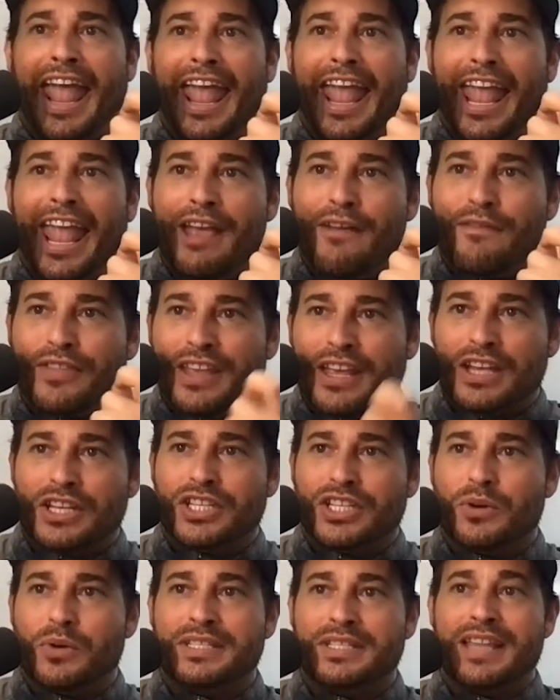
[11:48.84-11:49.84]
If the
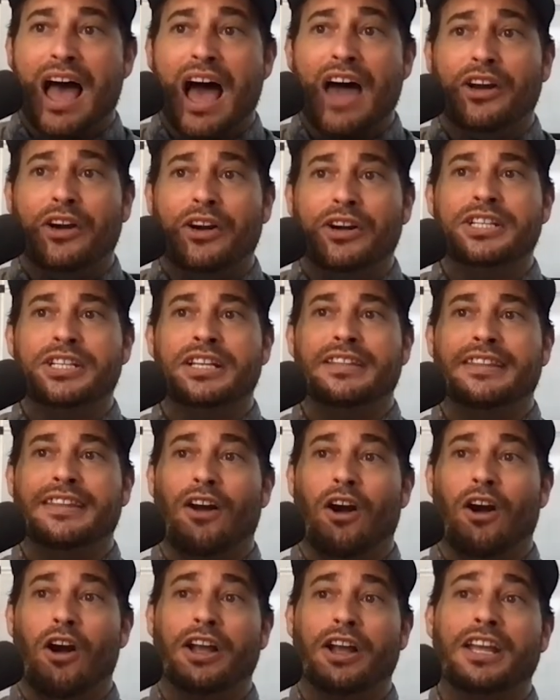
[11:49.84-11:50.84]
issue is non-urgent, the
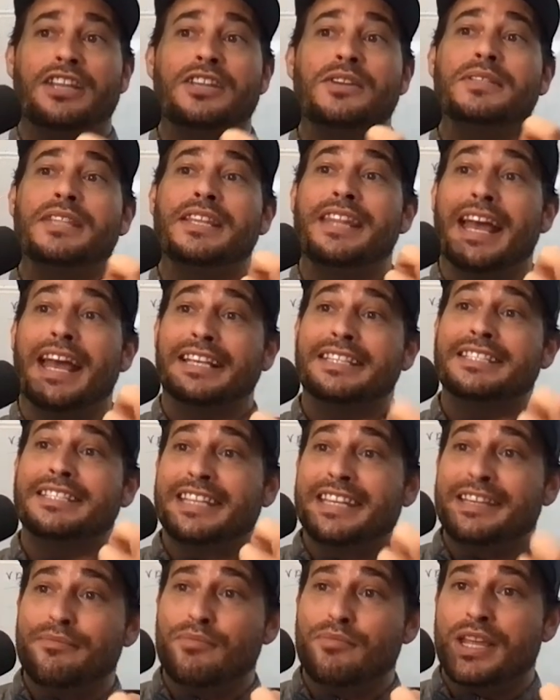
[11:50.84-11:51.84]
R can use the next
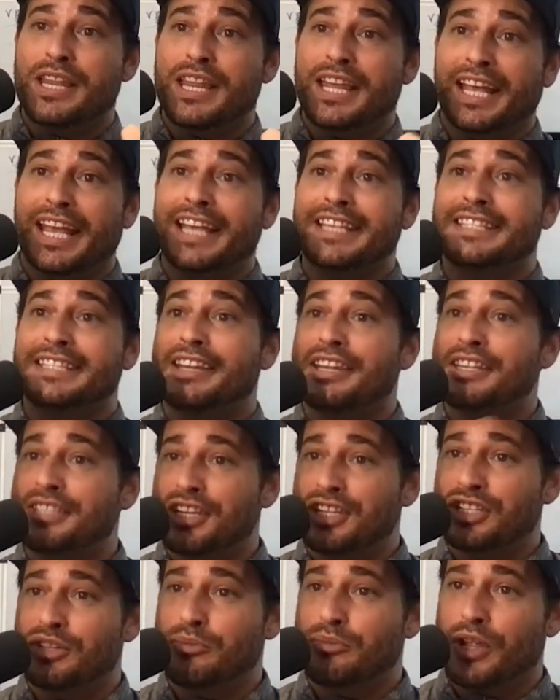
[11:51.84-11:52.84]
team meeting as the
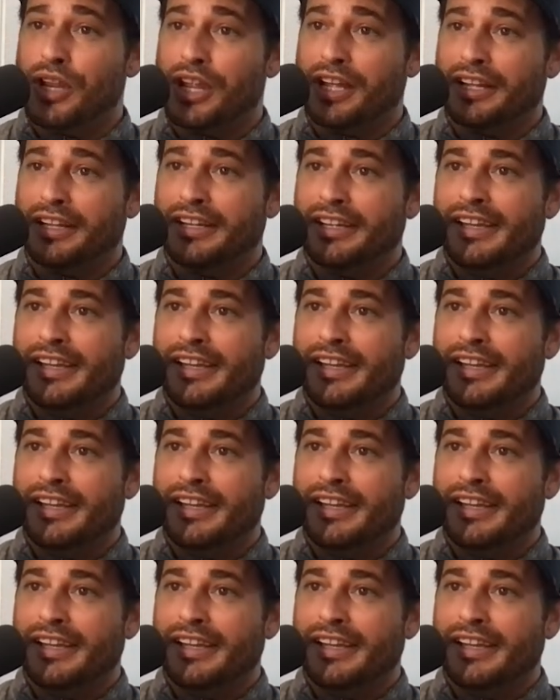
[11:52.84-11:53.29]
decision meeting.